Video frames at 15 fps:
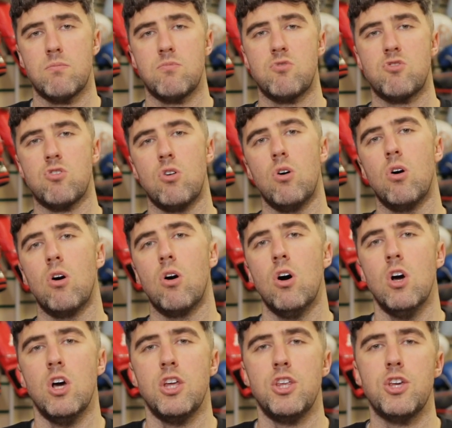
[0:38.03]

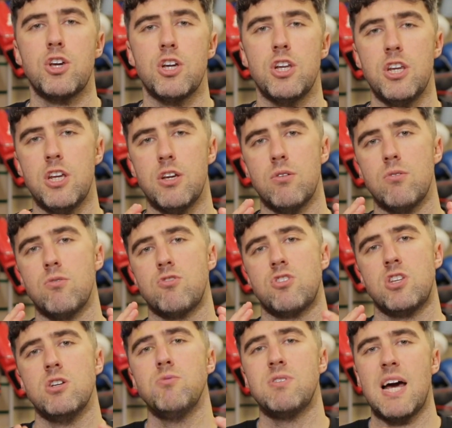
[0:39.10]
So you can use
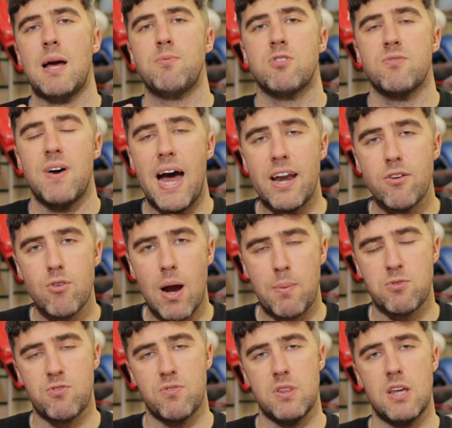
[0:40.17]
two types of hand
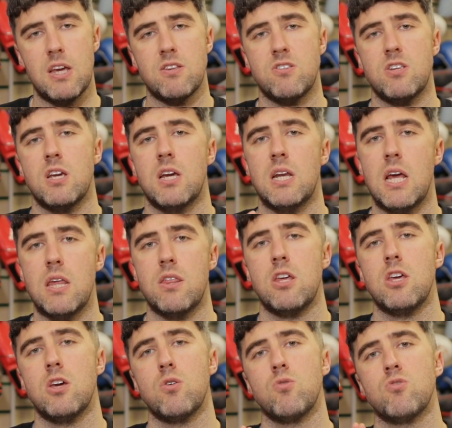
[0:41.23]
wraps for this. You can either
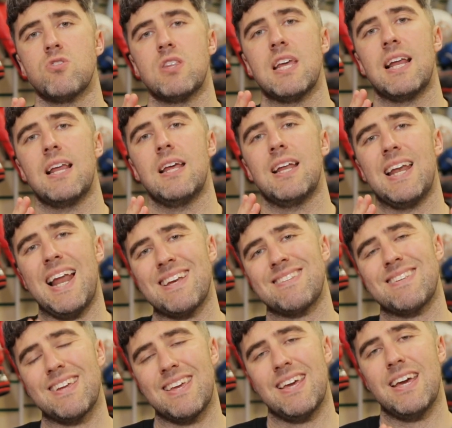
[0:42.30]
use the
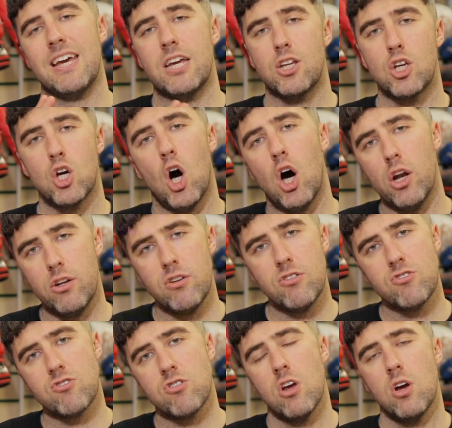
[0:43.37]
elasticated
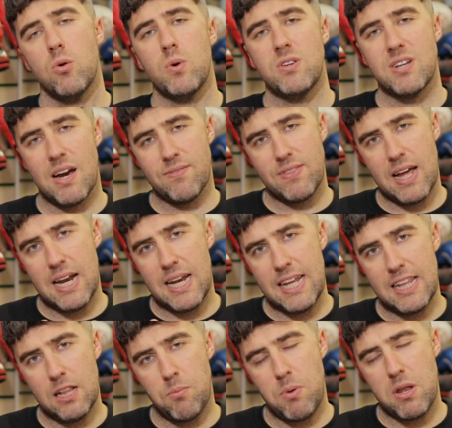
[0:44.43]
cottons, which have that
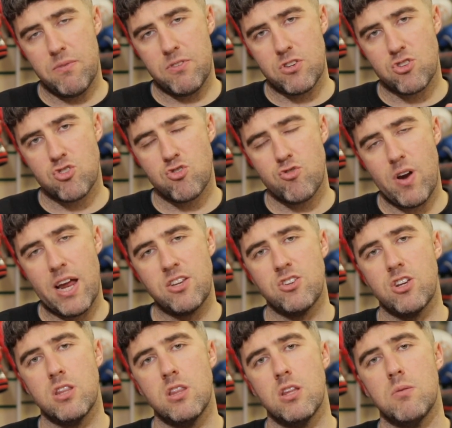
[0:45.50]
little bit of a
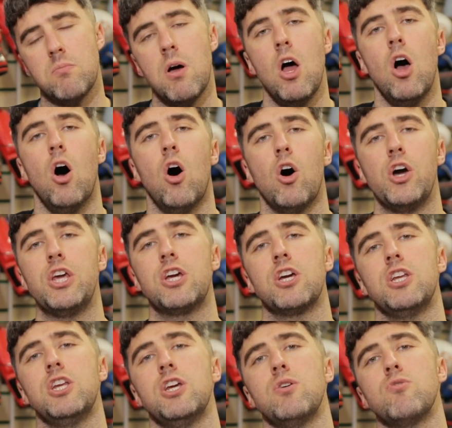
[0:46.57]
stretch in them, or you
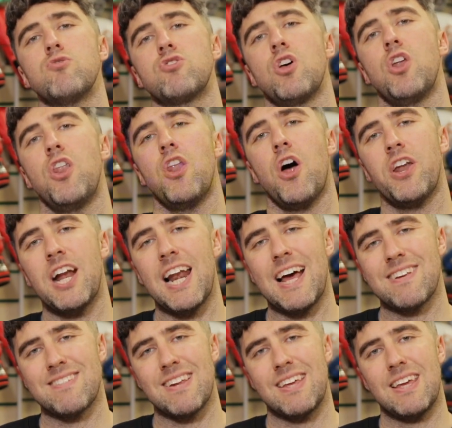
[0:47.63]
can use the
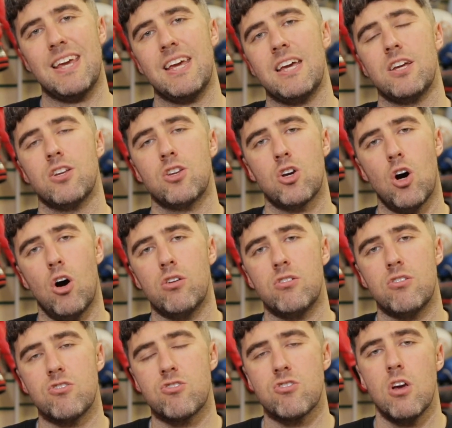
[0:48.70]
non-elasticated
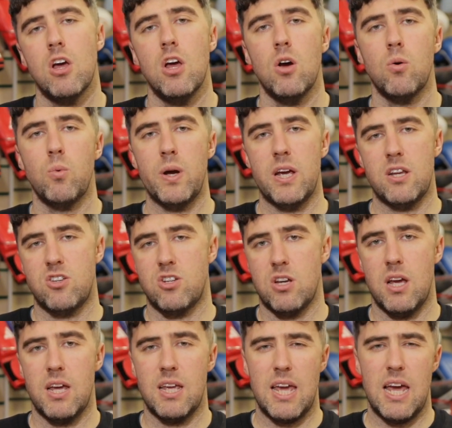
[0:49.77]
cottons, which
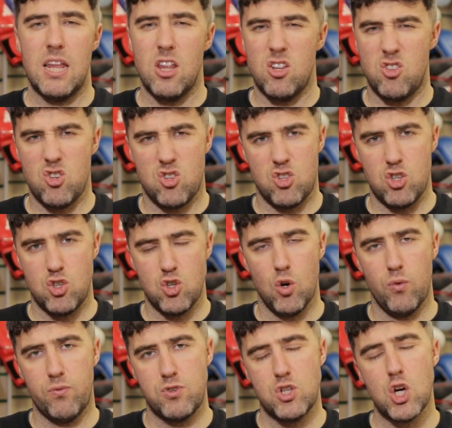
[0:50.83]
again are just the
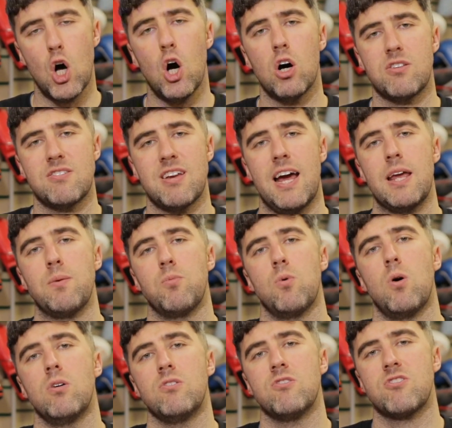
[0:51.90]
tough taut type
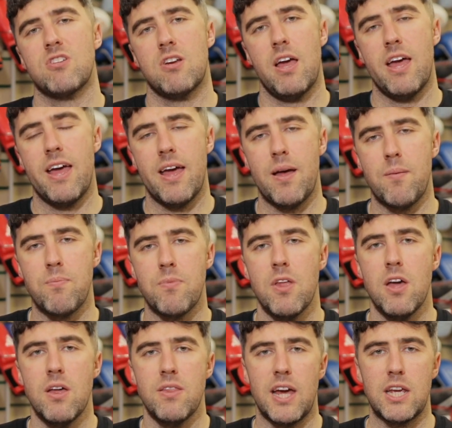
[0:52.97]
ones
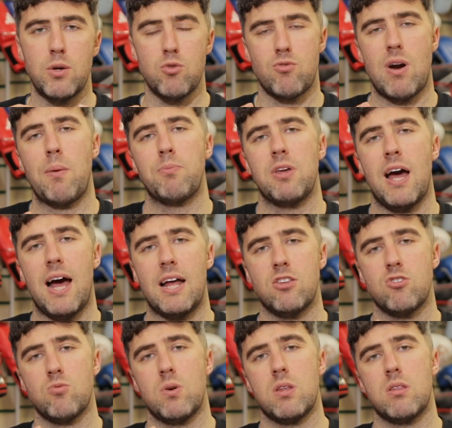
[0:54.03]
that you would wrap your
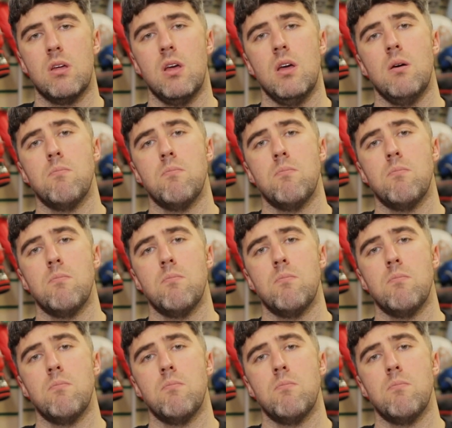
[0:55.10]
hands with.